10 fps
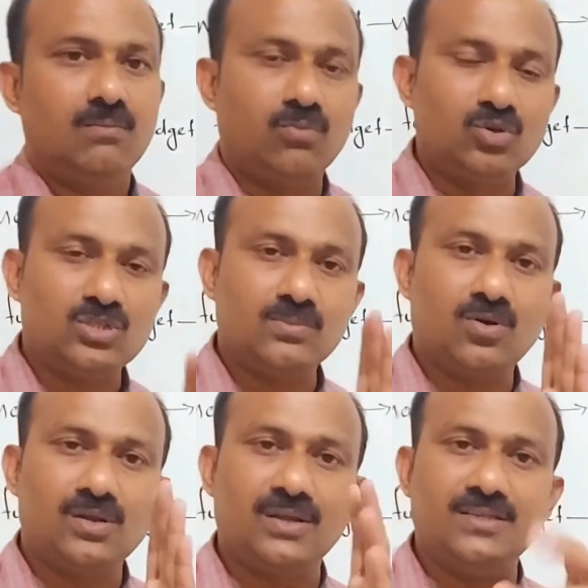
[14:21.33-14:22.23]
Most of the
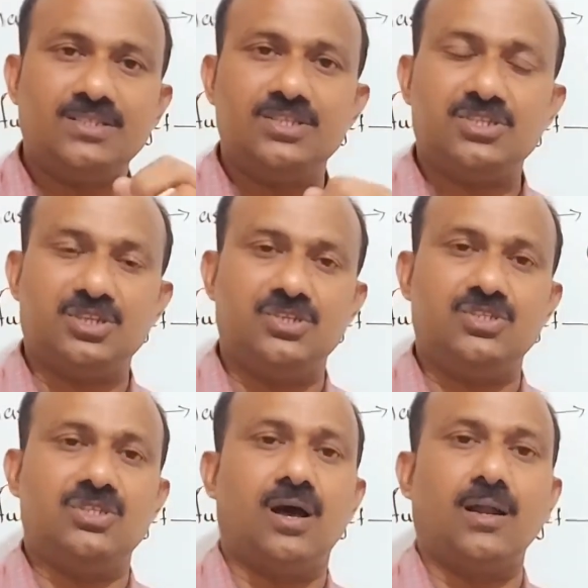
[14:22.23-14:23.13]

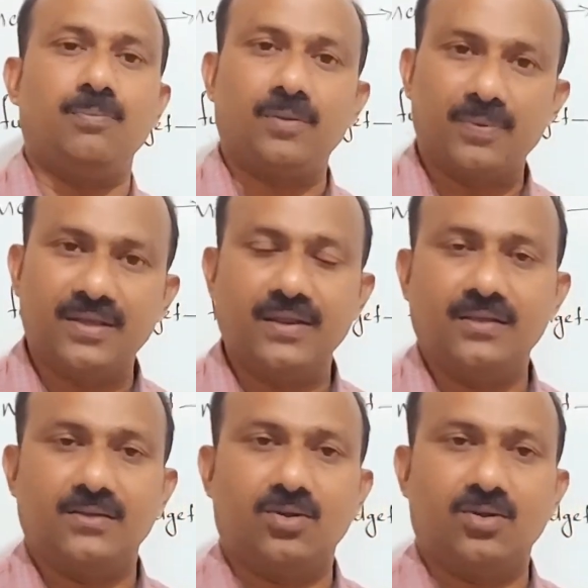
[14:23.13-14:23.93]
organizations are preparing,